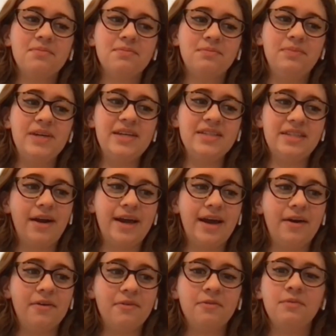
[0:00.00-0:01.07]
beat
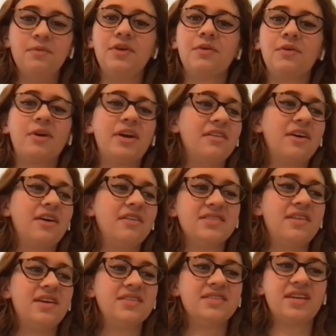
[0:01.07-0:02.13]
down when you're working on
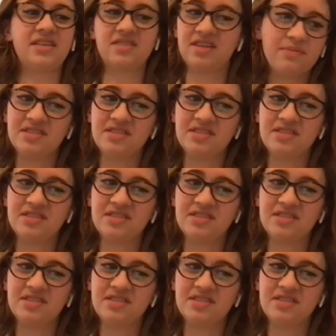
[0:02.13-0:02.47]
things like tons